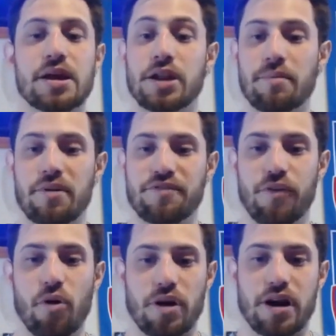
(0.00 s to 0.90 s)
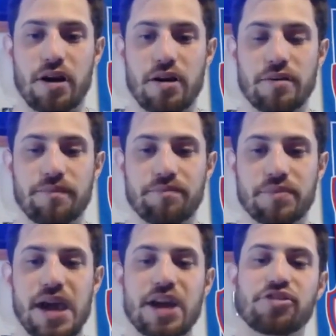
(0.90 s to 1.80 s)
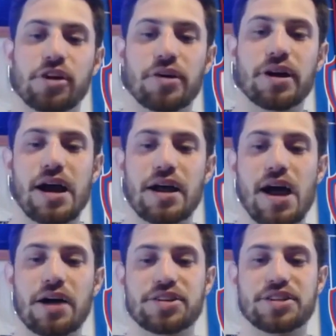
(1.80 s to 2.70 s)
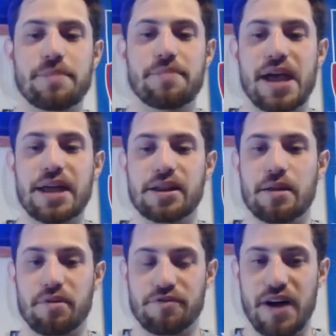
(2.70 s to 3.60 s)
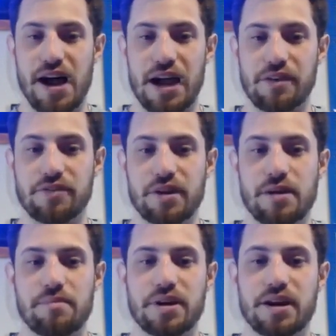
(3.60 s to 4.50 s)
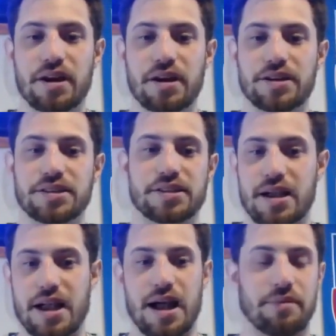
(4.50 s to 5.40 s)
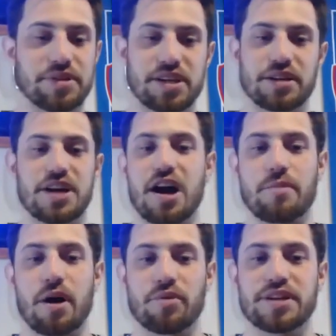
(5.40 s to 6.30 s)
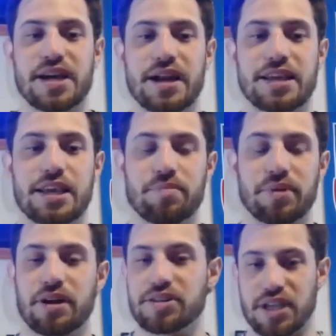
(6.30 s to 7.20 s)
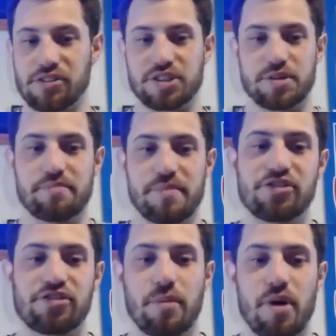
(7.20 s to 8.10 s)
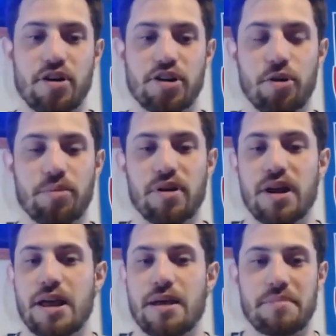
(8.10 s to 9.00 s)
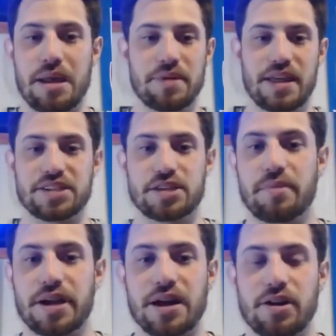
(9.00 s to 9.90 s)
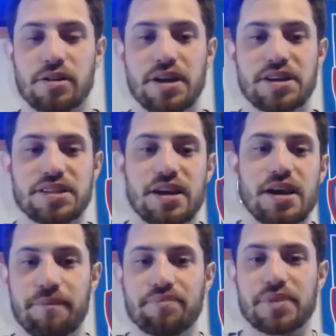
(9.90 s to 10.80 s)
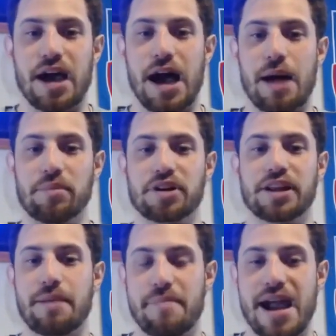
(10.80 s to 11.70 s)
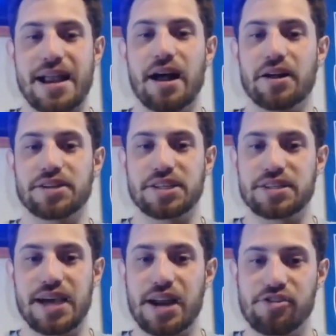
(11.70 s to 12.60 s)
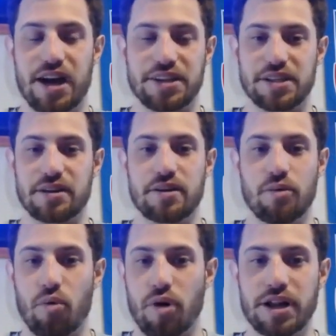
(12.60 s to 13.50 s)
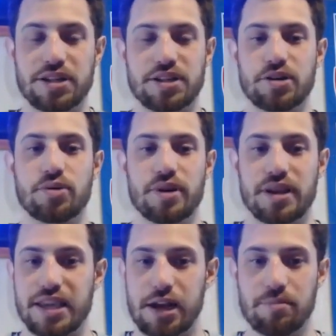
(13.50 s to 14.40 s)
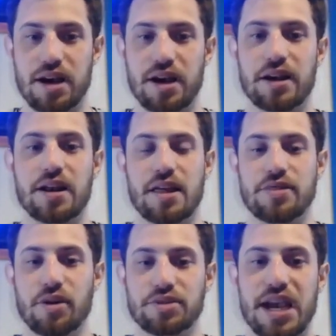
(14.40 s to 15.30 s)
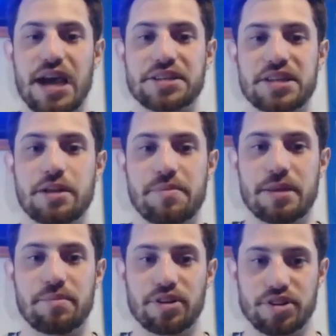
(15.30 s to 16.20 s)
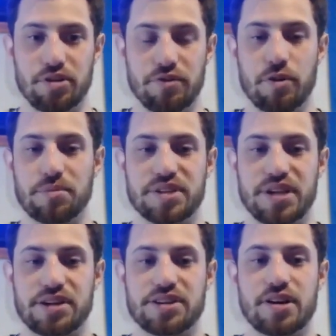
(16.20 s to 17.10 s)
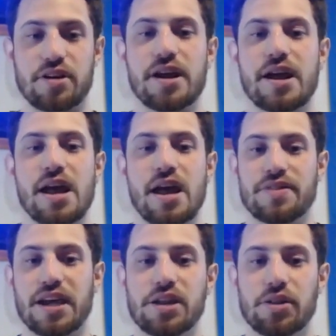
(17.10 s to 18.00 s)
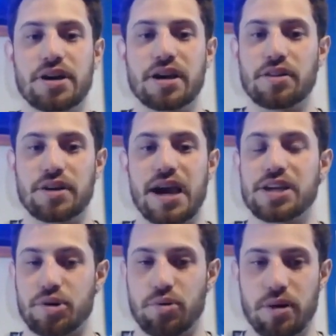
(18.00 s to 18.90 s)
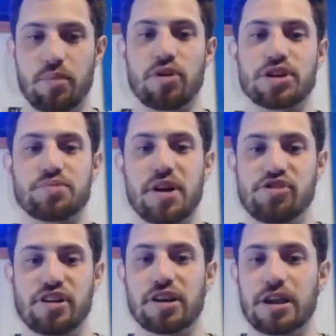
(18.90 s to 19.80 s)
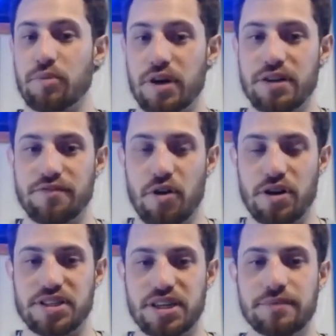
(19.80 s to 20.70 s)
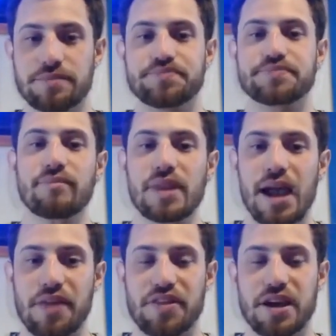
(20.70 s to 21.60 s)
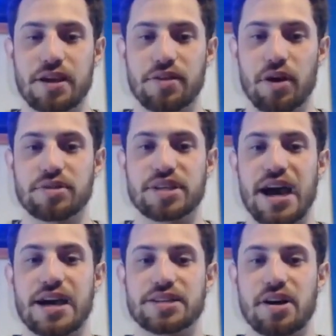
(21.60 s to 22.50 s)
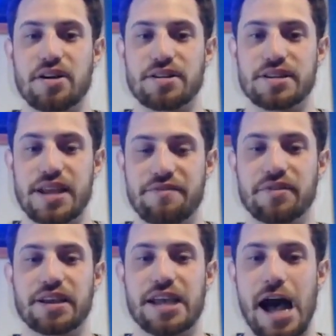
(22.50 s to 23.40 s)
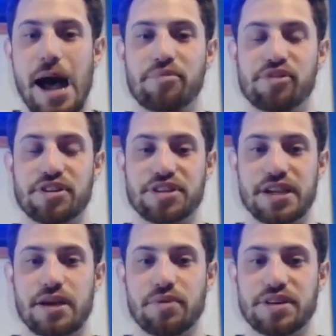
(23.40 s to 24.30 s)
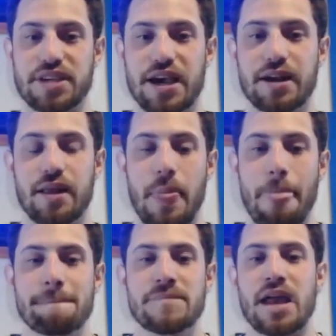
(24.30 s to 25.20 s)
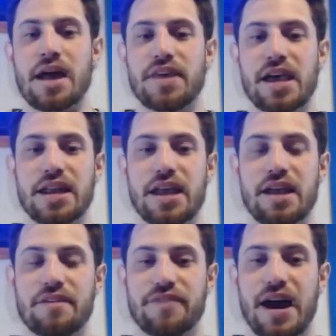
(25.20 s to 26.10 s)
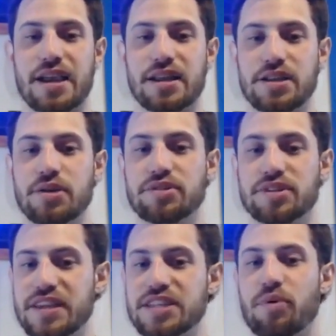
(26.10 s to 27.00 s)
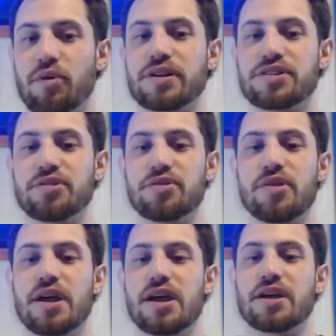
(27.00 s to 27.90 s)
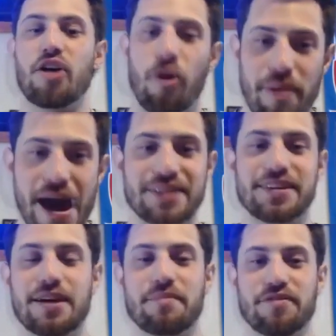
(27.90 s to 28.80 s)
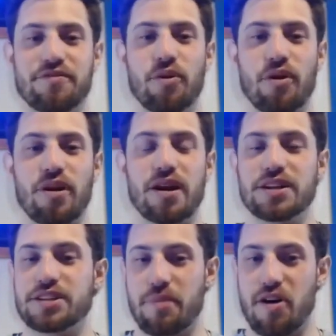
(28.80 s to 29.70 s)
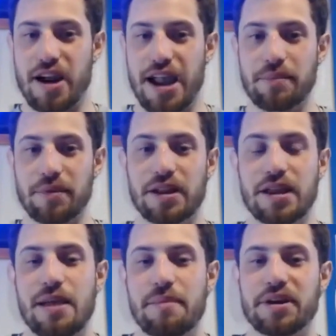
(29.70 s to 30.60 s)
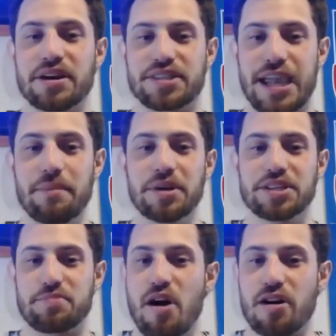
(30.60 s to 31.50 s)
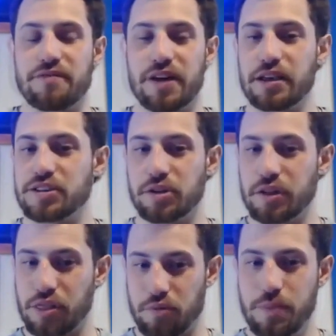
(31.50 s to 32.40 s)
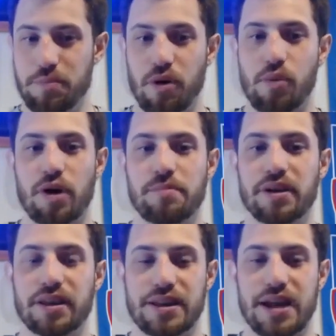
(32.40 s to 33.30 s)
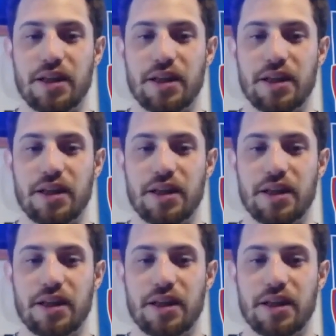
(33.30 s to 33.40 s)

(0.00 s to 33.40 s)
Number 4 here. Actually, you know what? I'll just skip ahead to number 5, because I was going to talk about re-signing key players. I just mentioned Amari Cooper. Maybe that's someone on your list. I'm looking at Matt Collins and Ty Johnson. 1 and 2, get them done. Those guys need to be in Bills uniforms next year. And then you look at other guys, Quentin Morris, Reggie Gilliam, Reed Ferguson. I think those guys are definitely options to get re-signed. And then if I could use this point to go back to number 4, Damar Hamlin, because Hamlin's market value is only $3.1 million.